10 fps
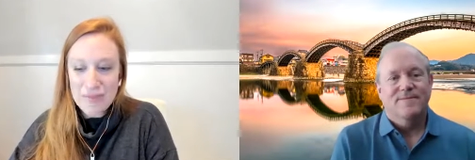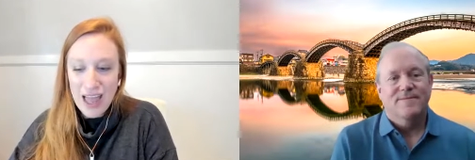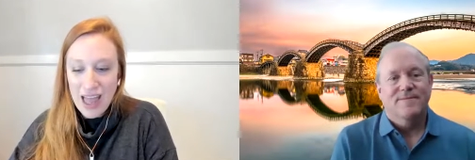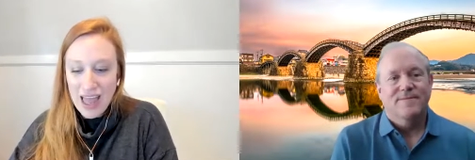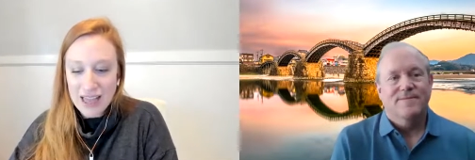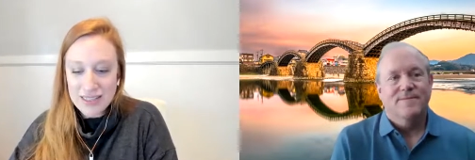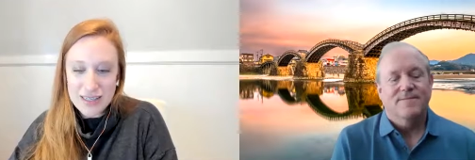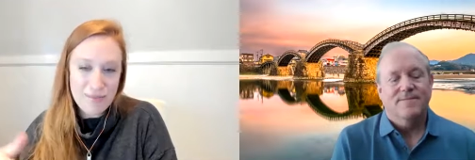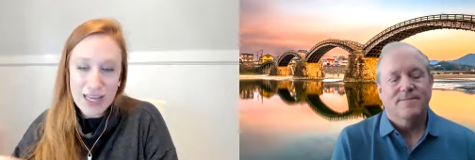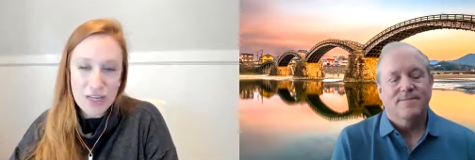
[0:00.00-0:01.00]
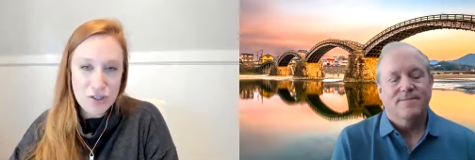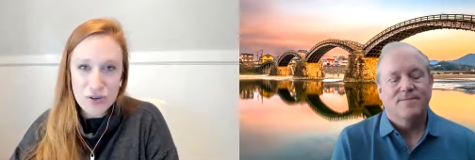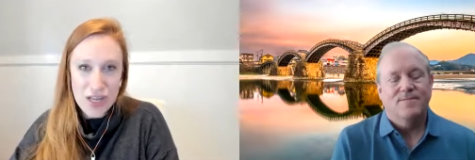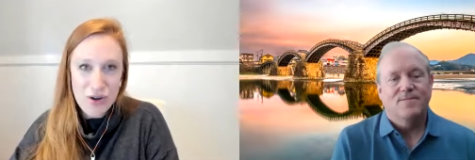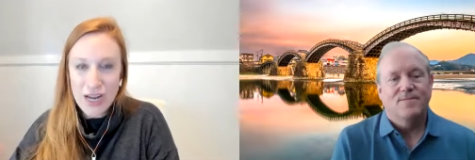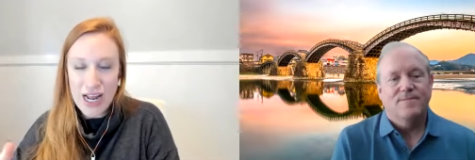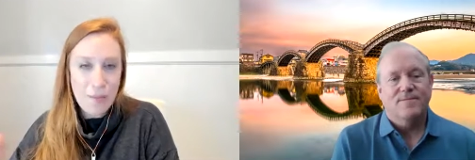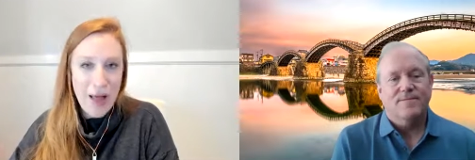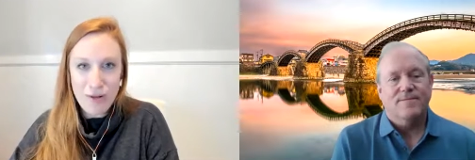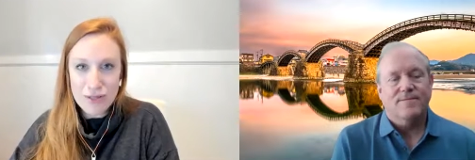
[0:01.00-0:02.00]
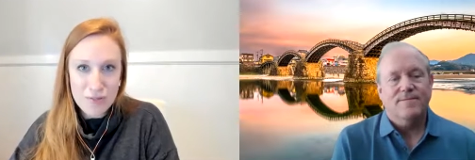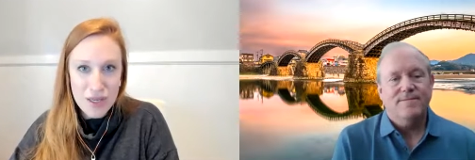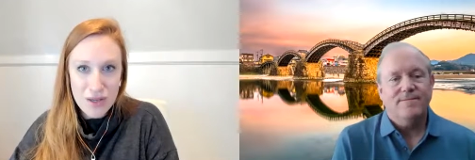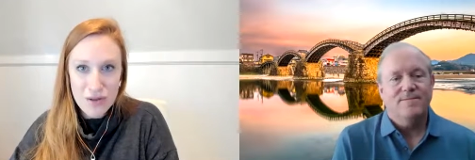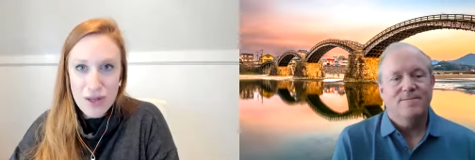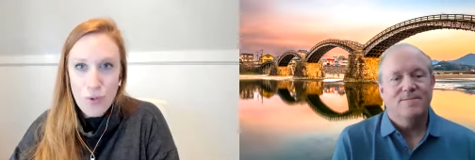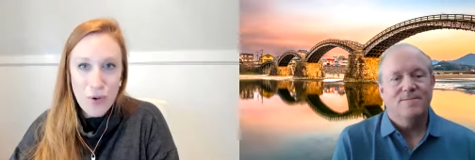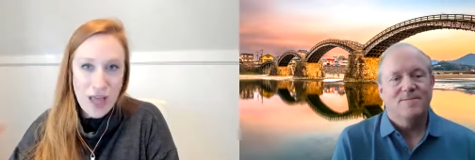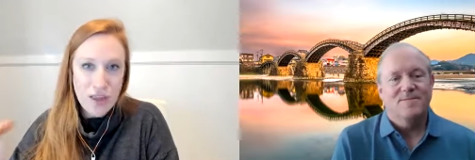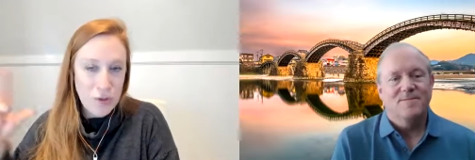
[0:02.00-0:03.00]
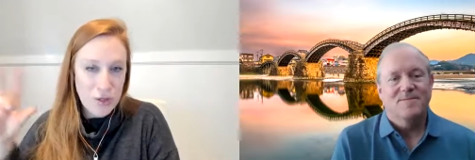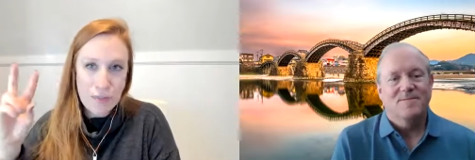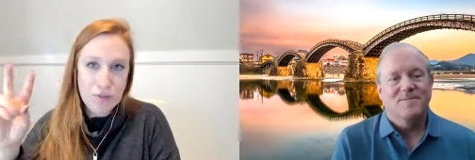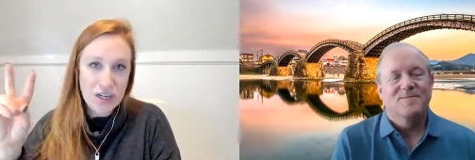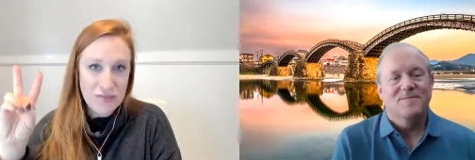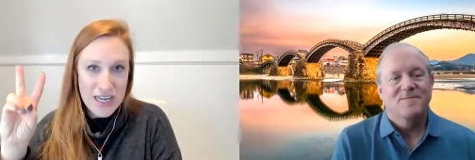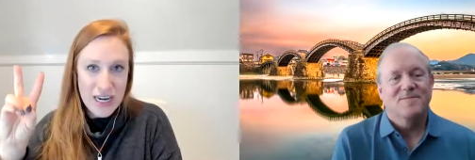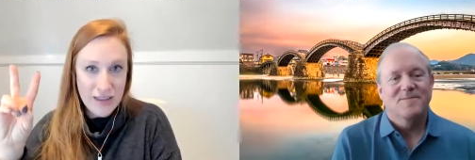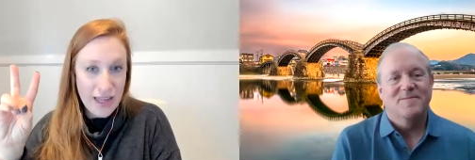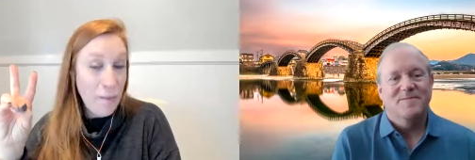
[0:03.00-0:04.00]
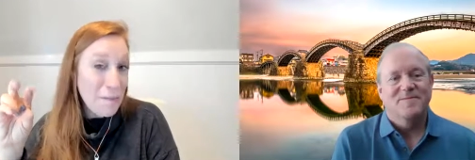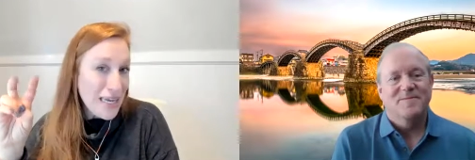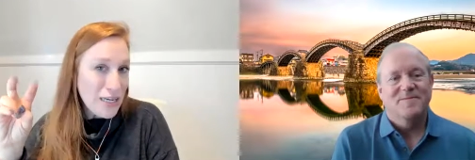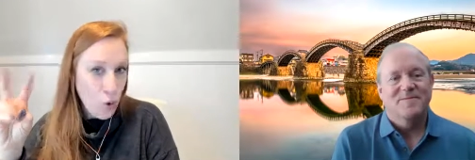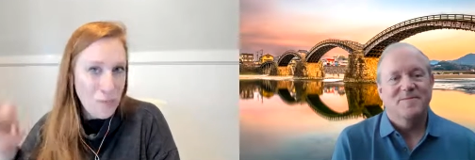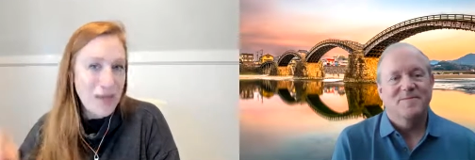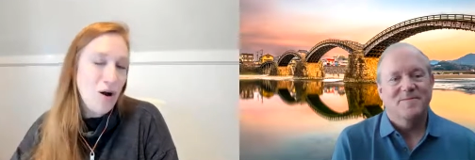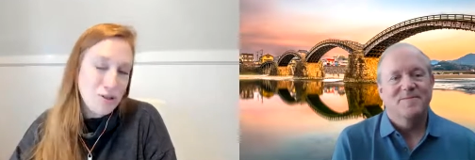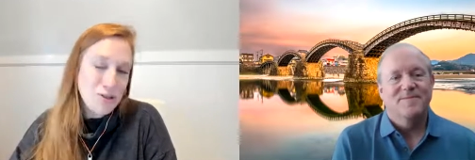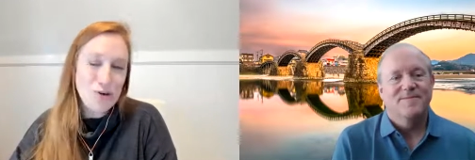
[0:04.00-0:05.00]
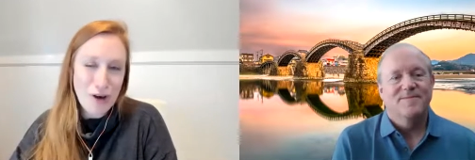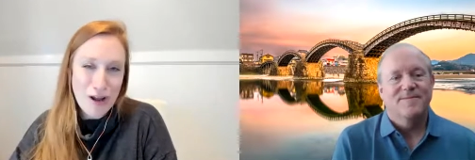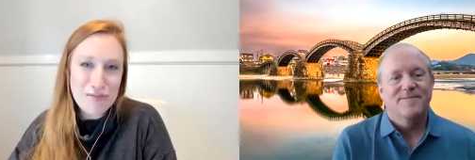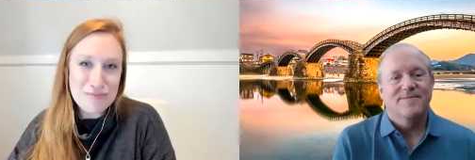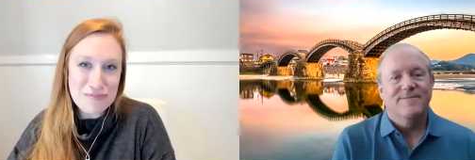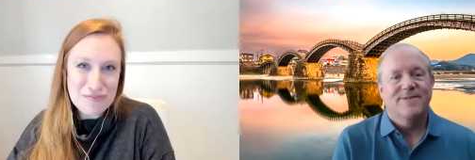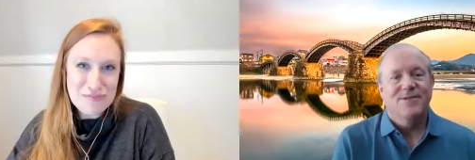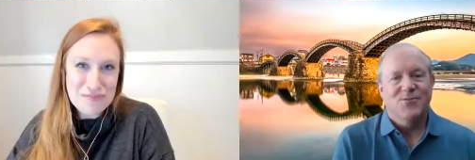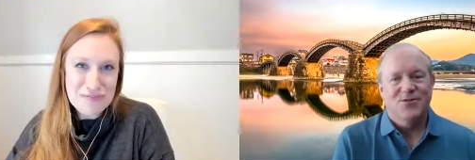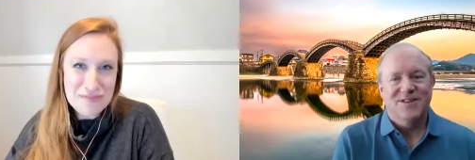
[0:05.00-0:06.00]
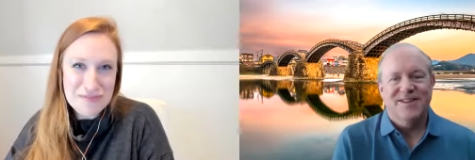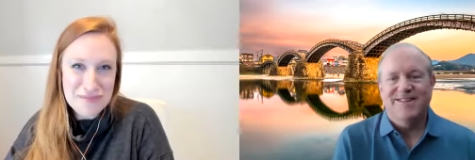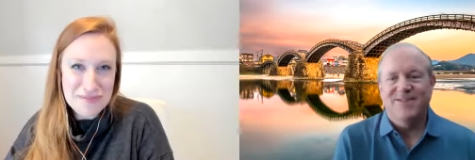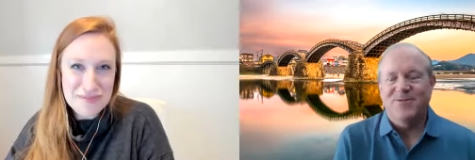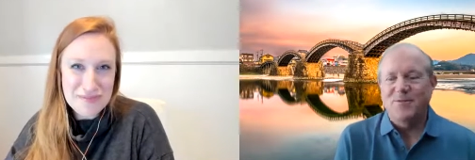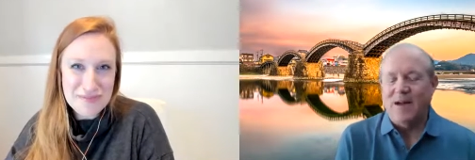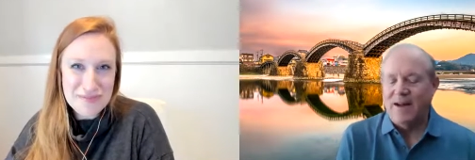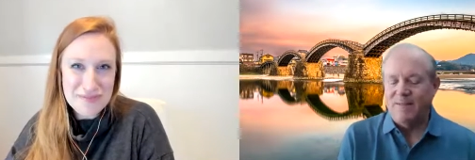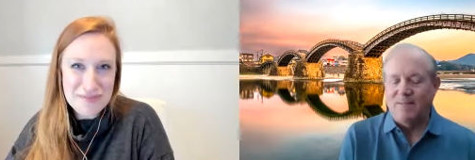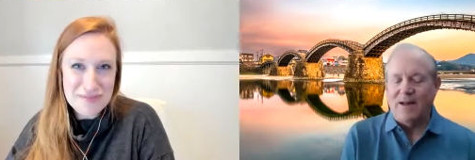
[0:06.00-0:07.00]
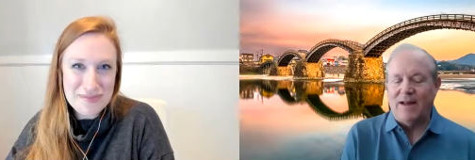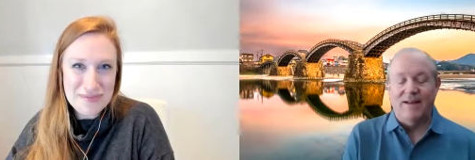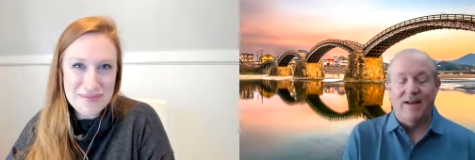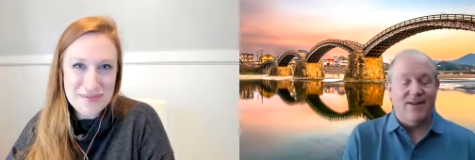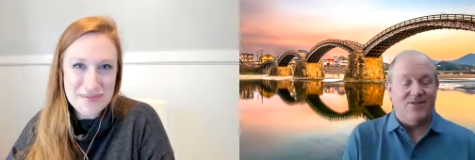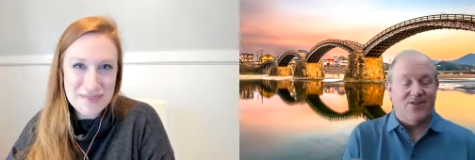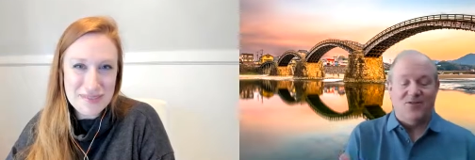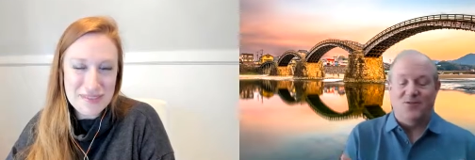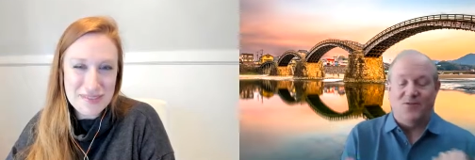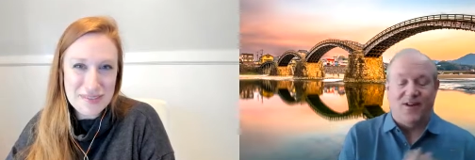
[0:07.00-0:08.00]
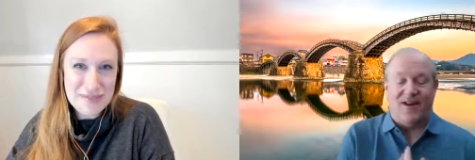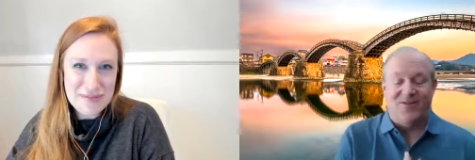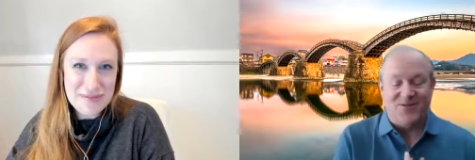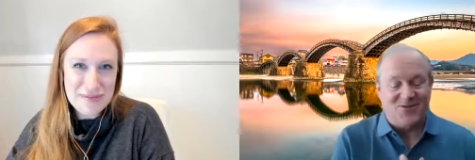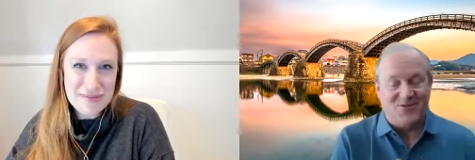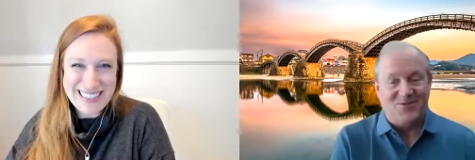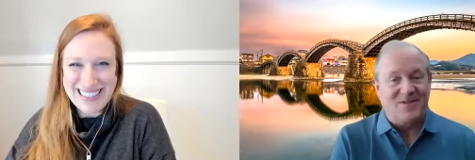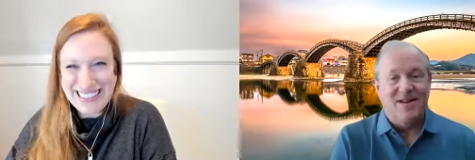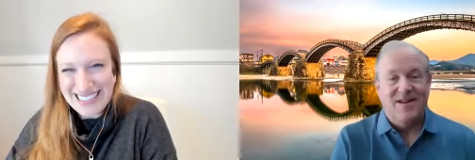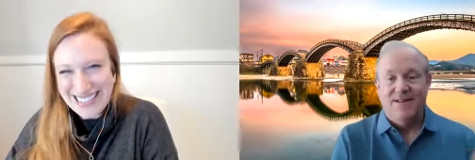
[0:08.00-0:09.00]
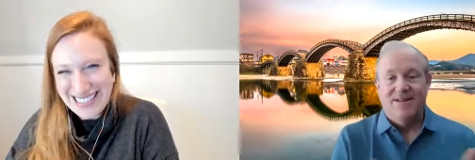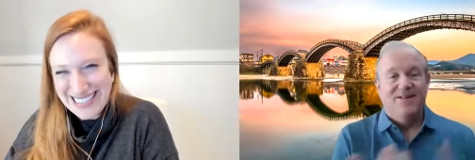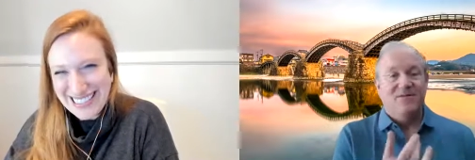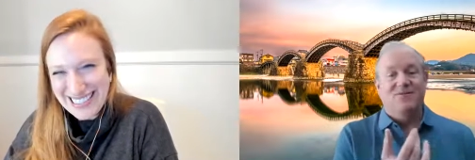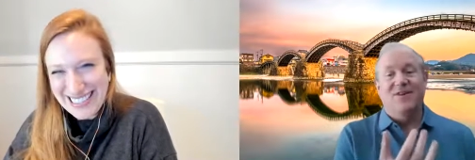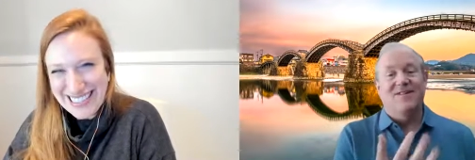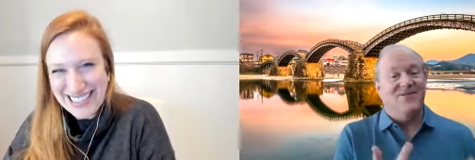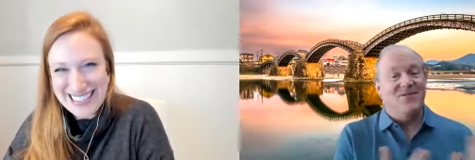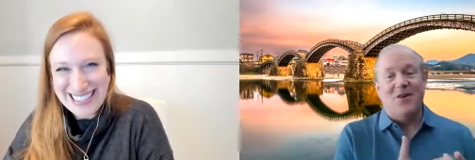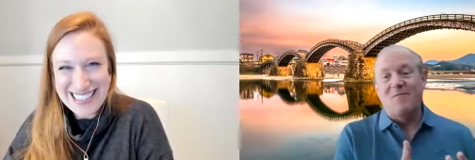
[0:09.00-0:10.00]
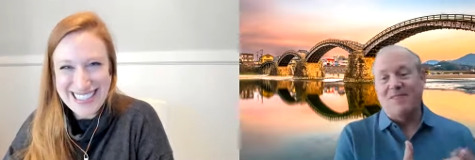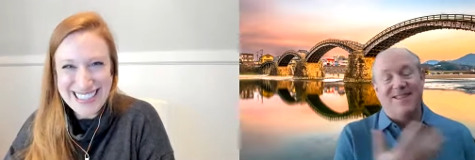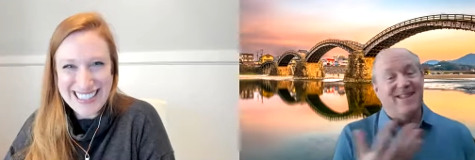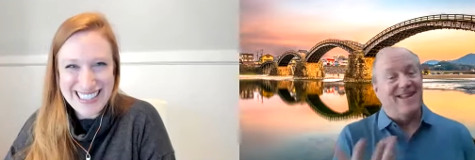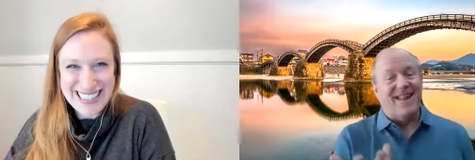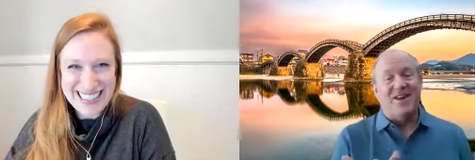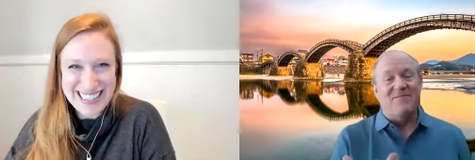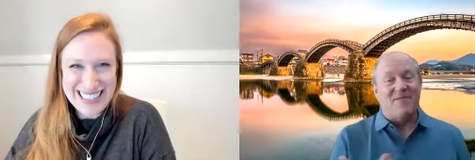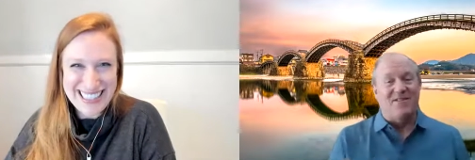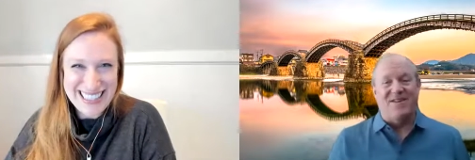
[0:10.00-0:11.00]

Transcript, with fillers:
Speaker 1: um, and making sure that you're getting a balanced meal without the perception of needing like a meat or meat alternative
Speaker 2: interesting so um, i could talk to you for hours because we've touched on almost a lot of my